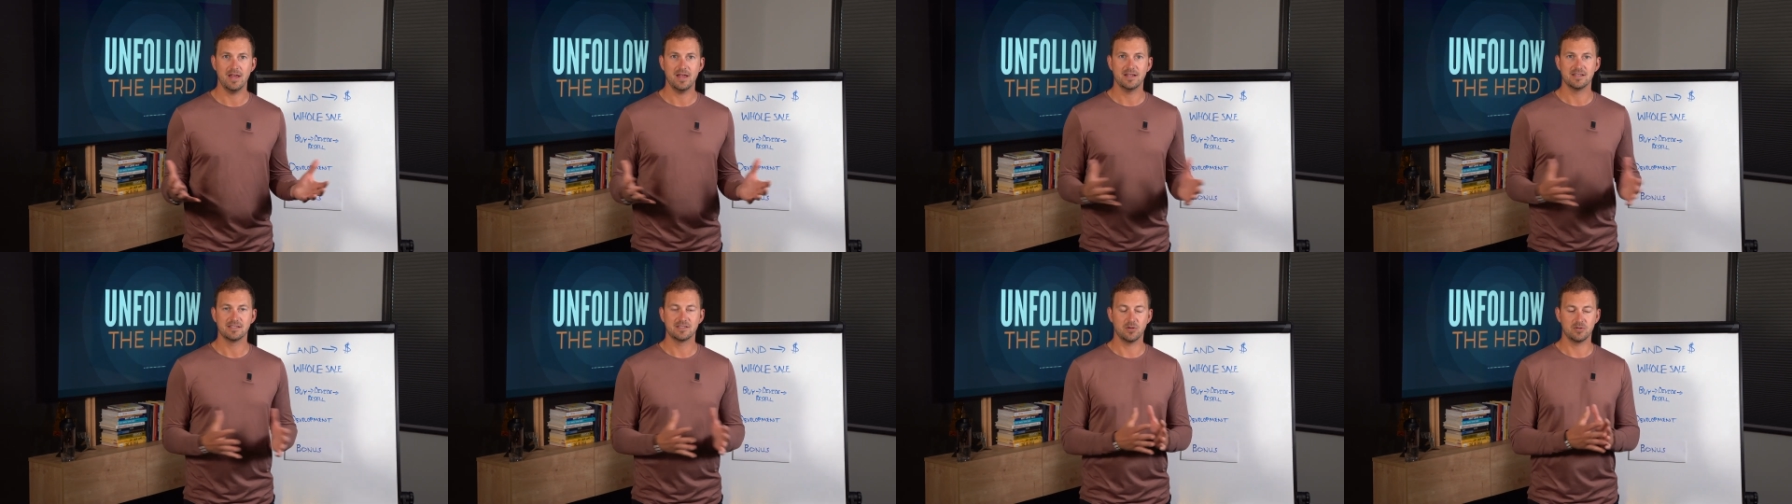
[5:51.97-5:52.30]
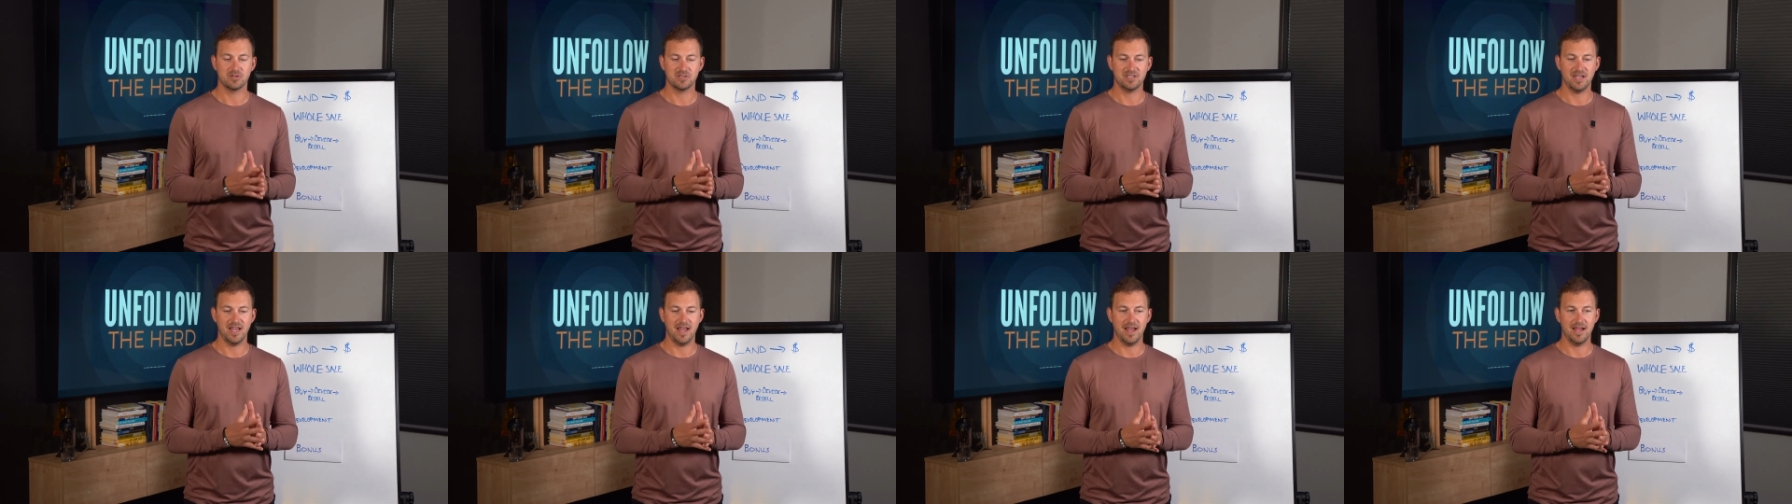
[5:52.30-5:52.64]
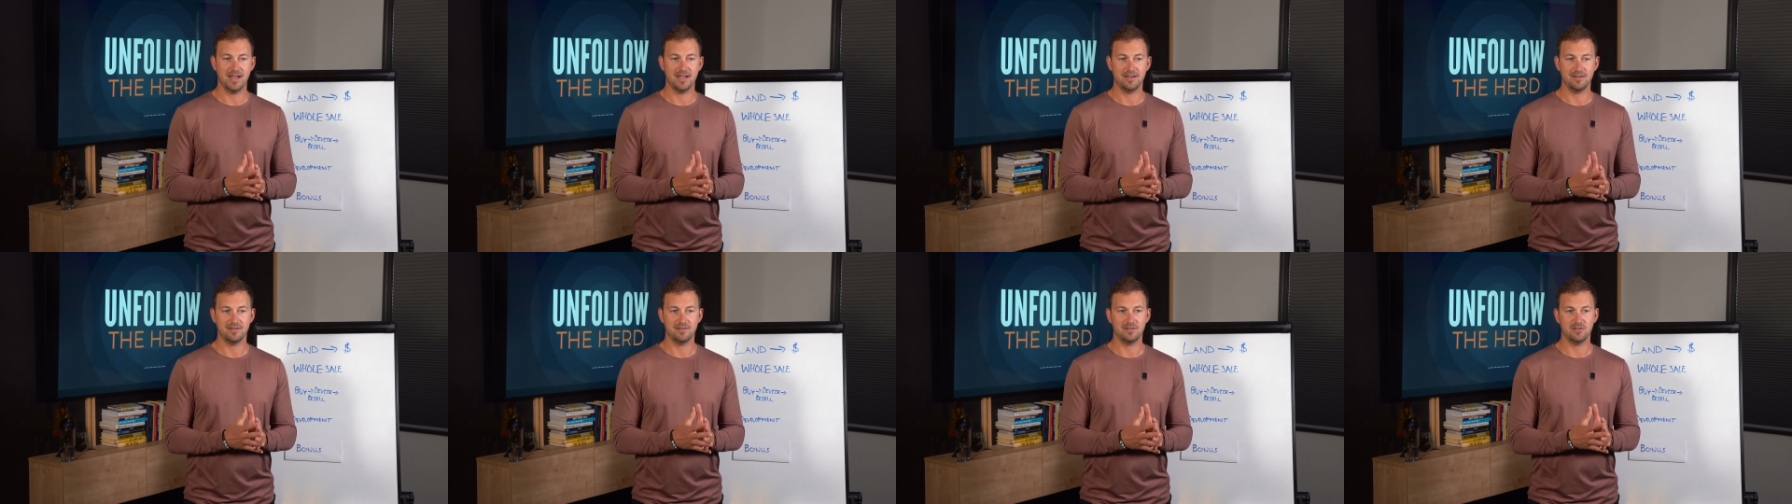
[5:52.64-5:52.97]
so
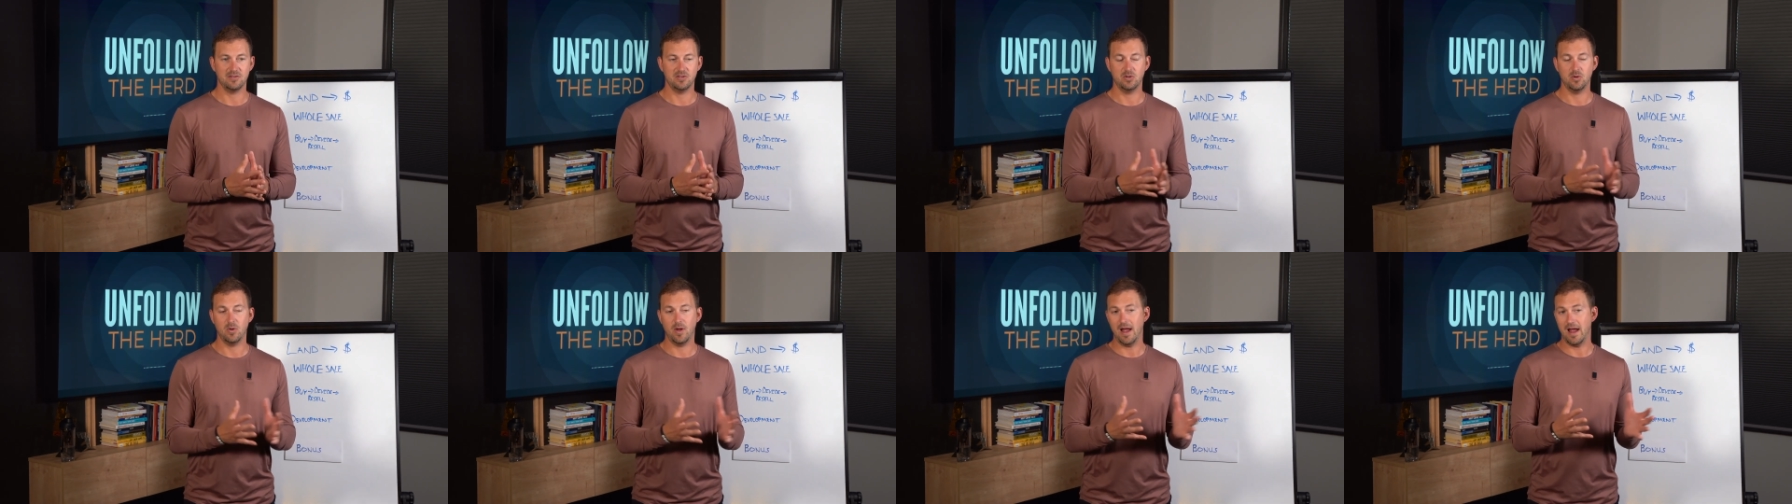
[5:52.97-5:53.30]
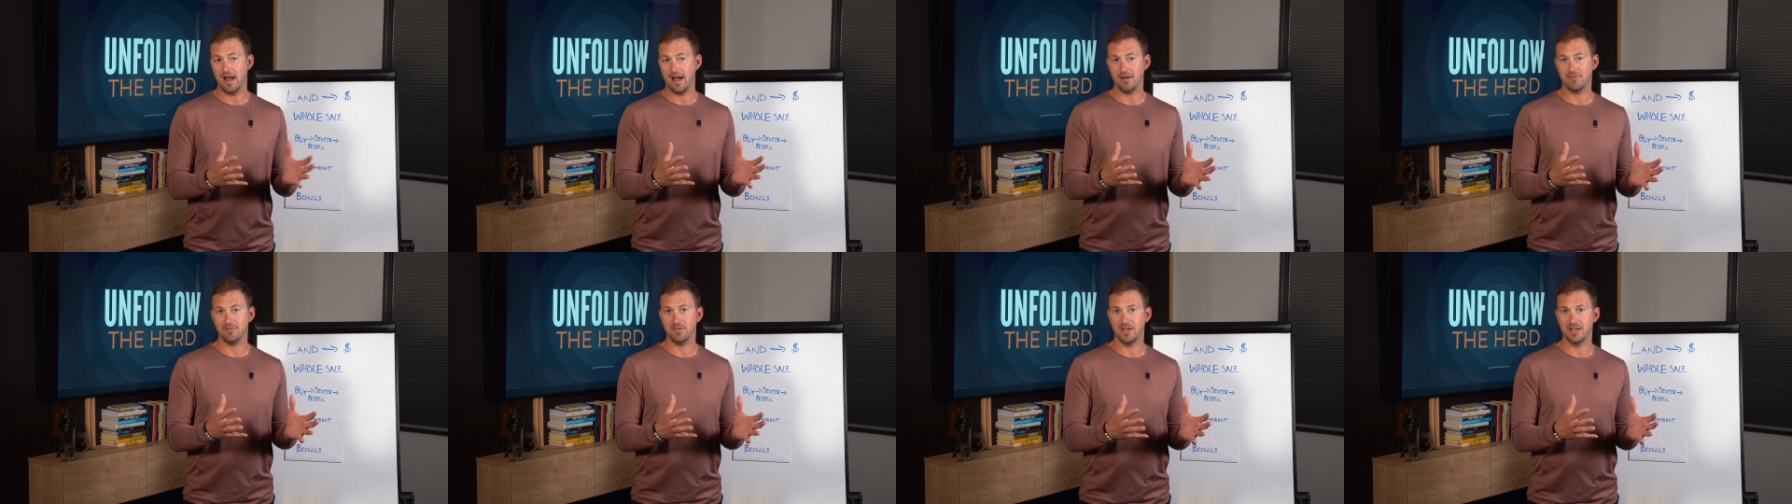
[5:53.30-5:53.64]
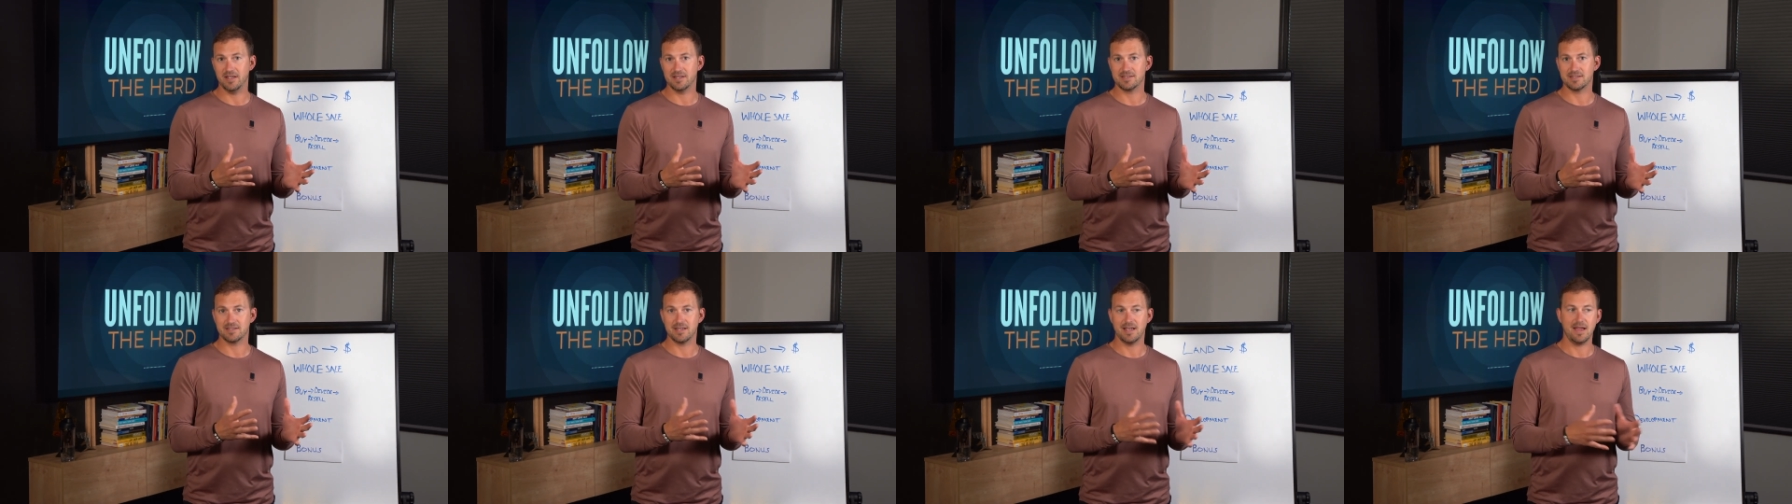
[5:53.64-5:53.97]
say you have
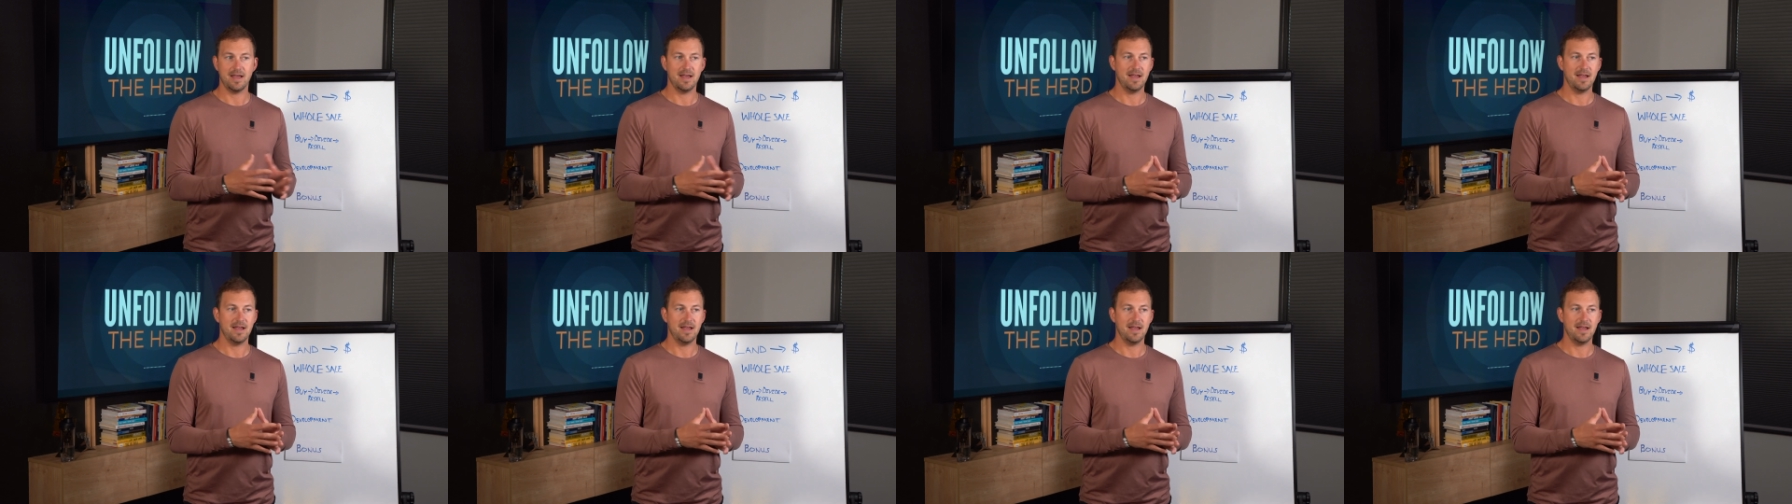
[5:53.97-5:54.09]
this